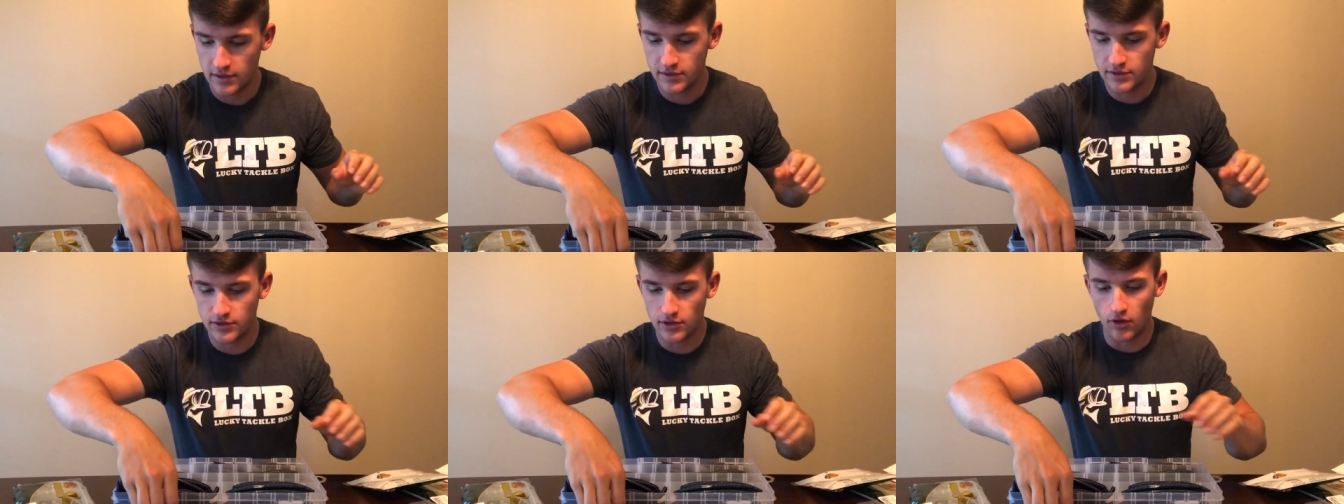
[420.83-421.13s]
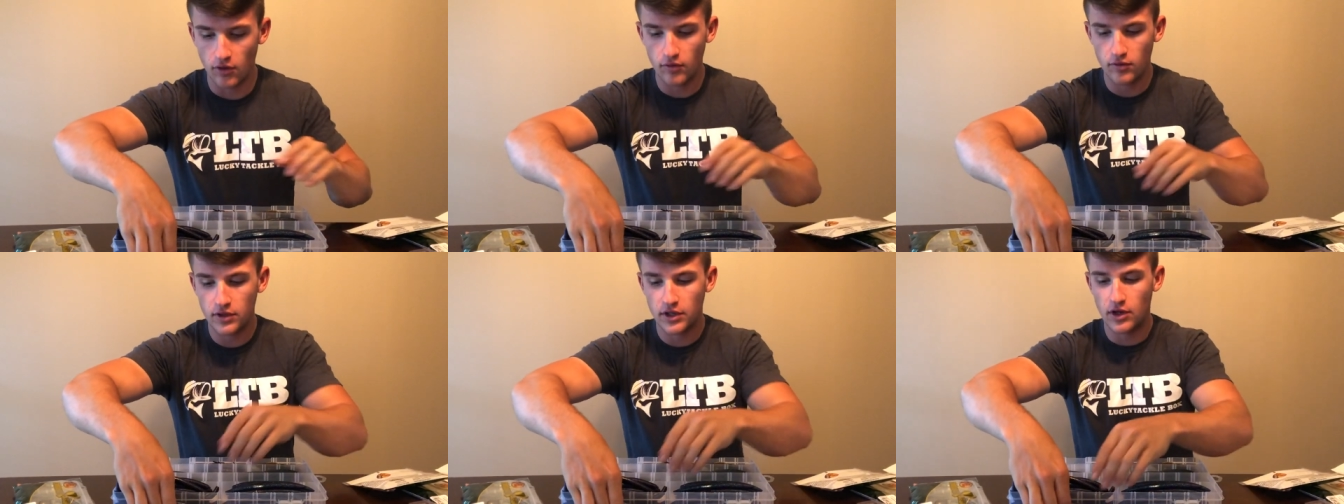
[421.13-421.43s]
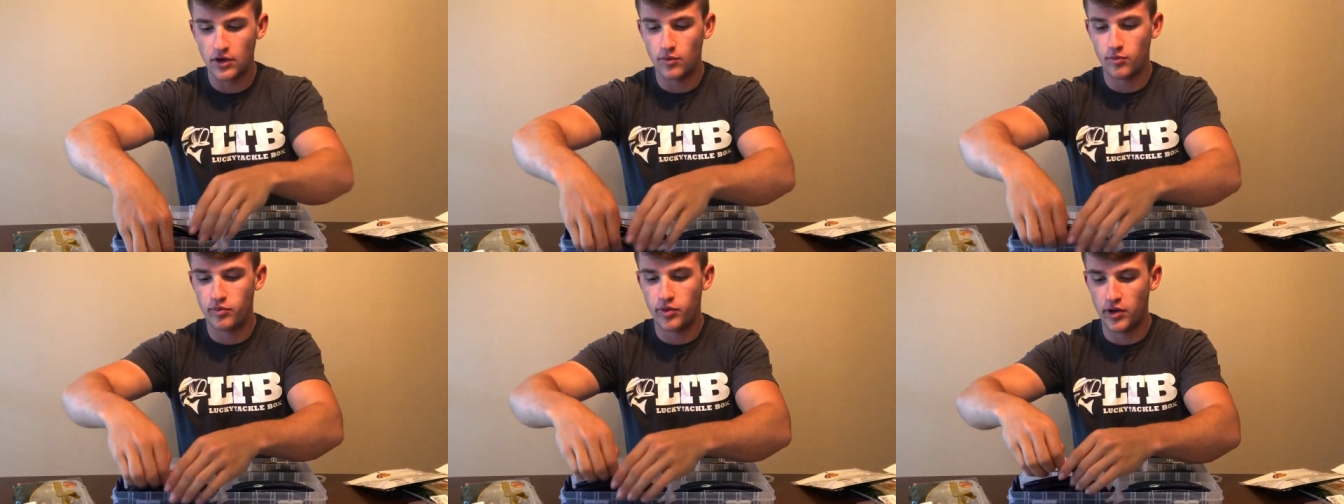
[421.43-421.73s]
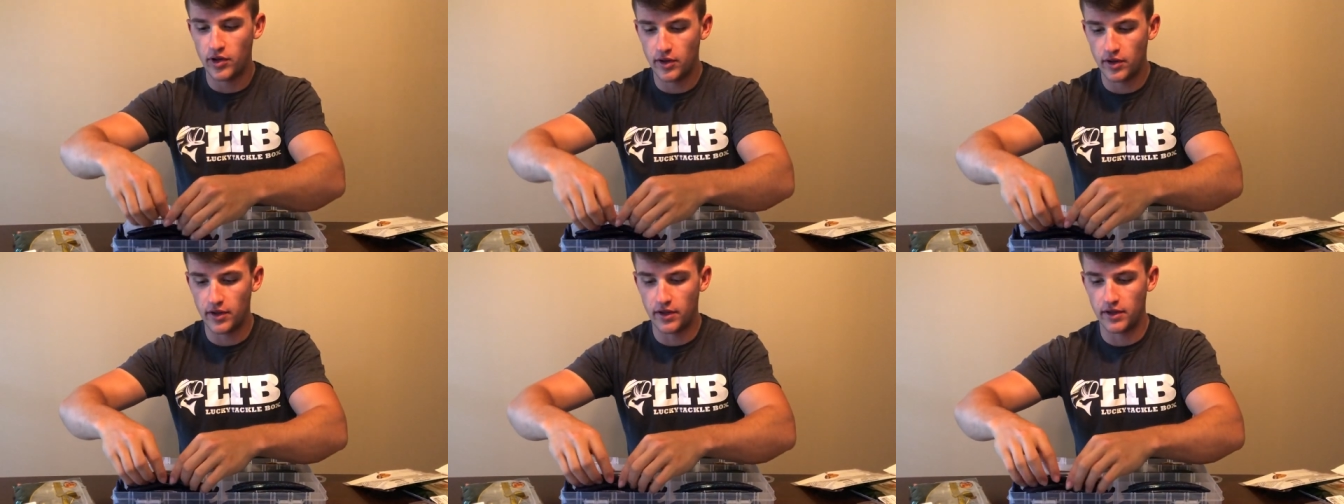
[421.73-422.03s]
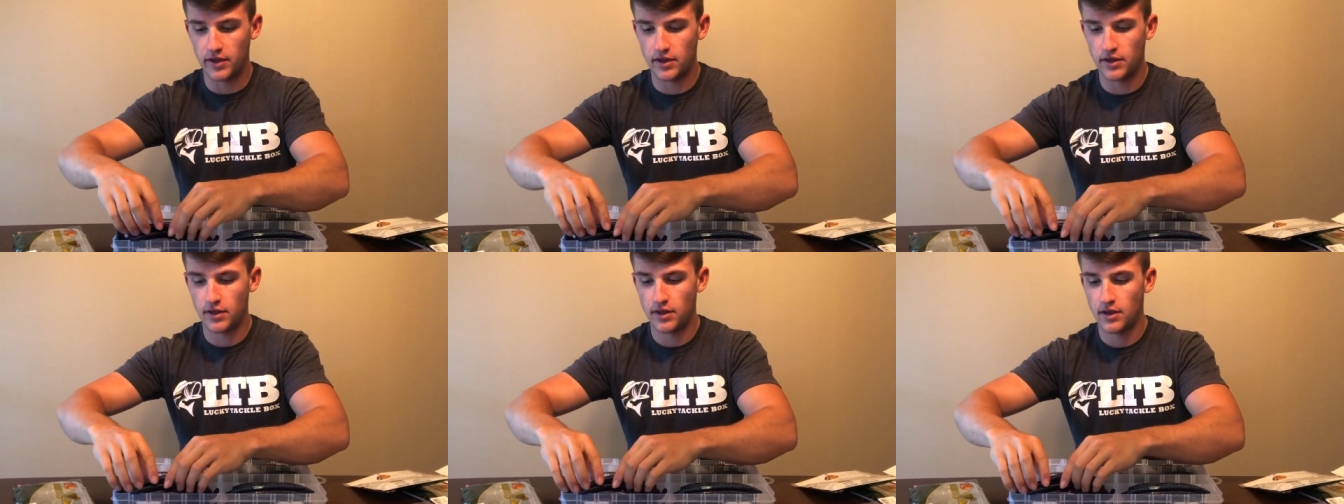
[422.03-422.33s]
don't go
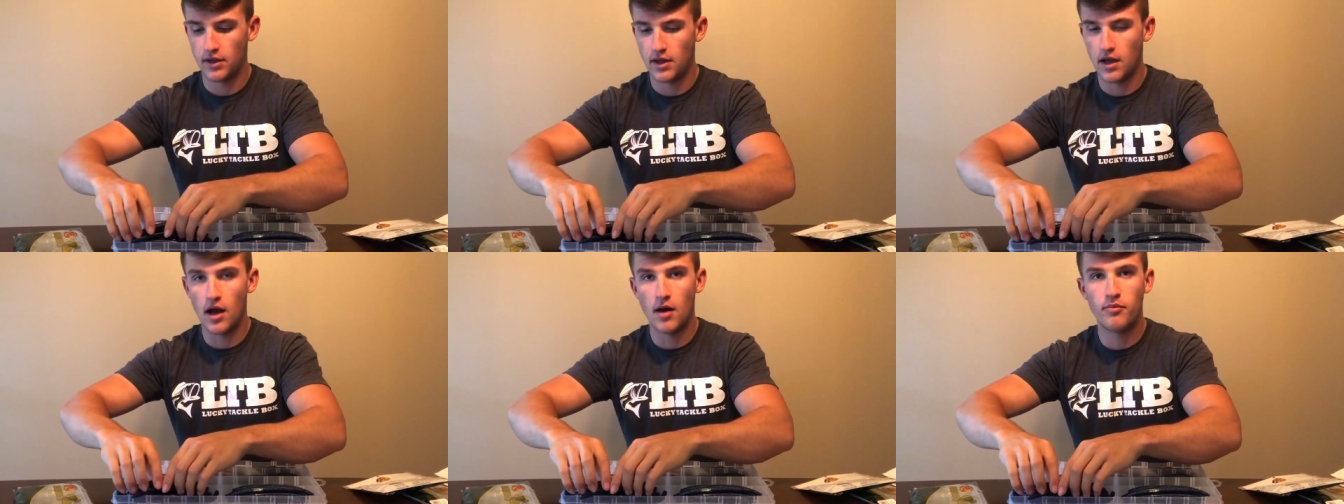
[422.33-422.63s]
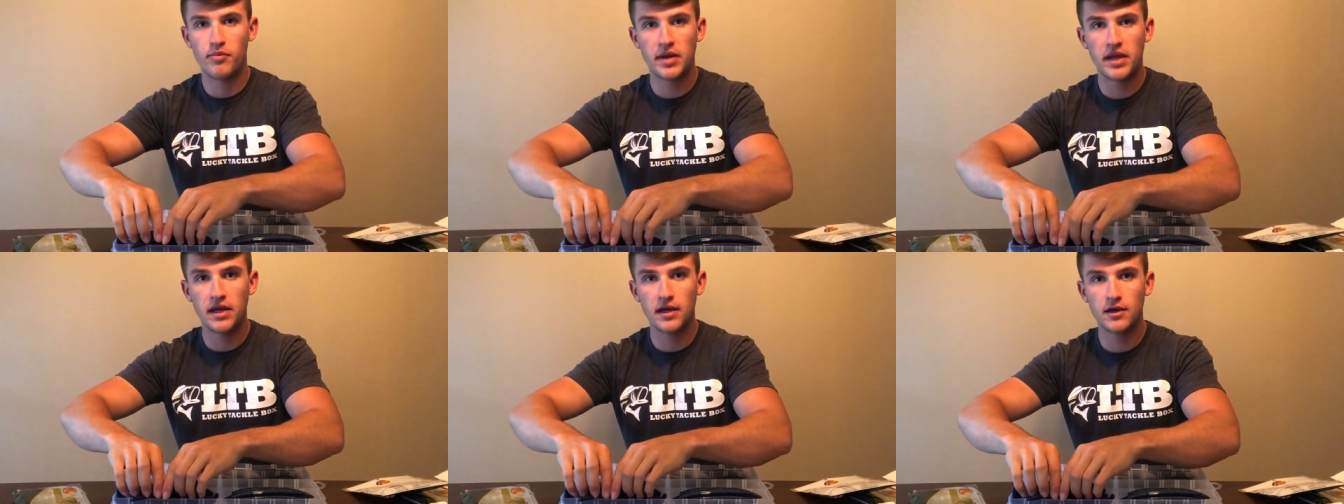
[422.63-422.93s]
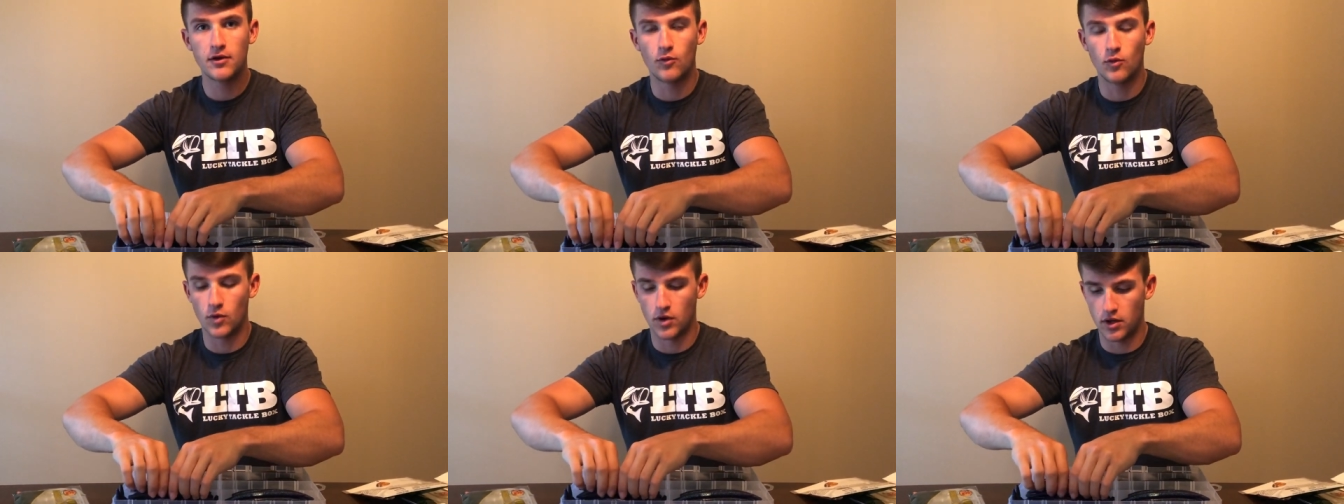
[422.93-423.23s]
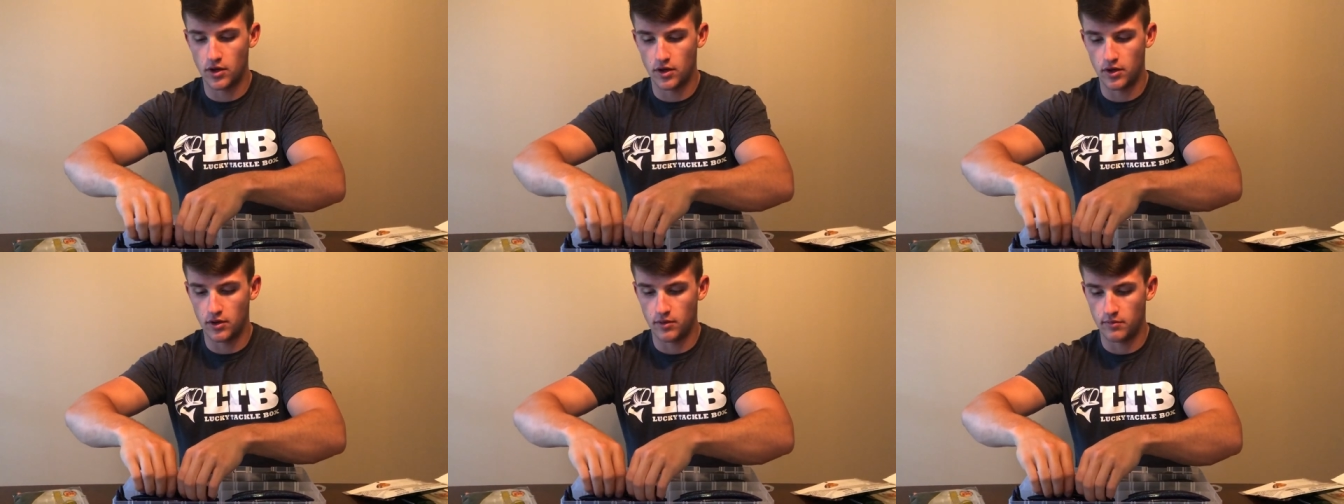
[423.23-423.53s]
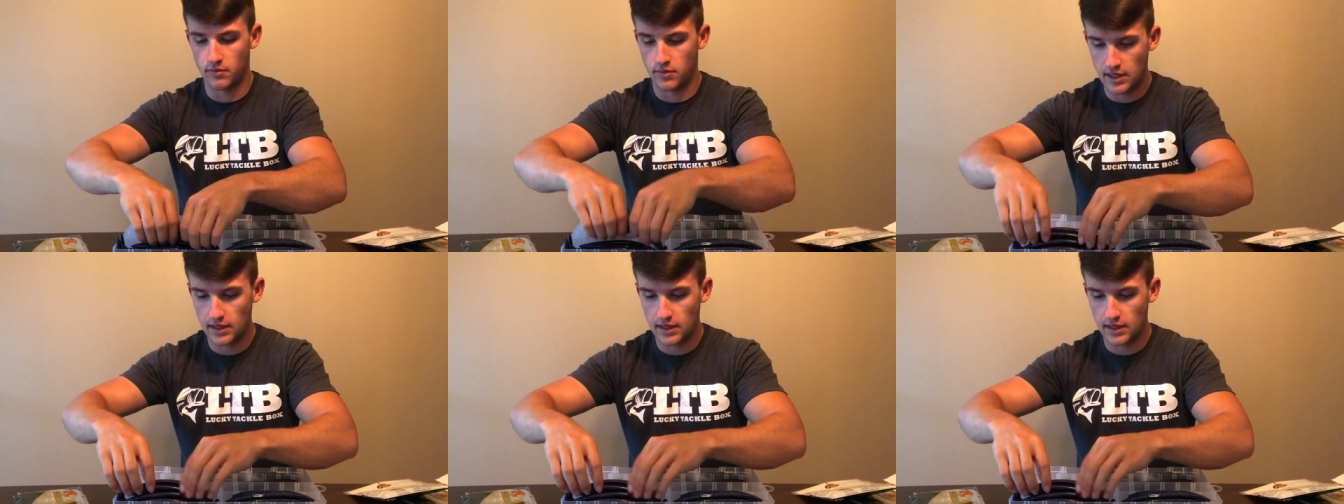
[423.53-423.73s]
put a pink worm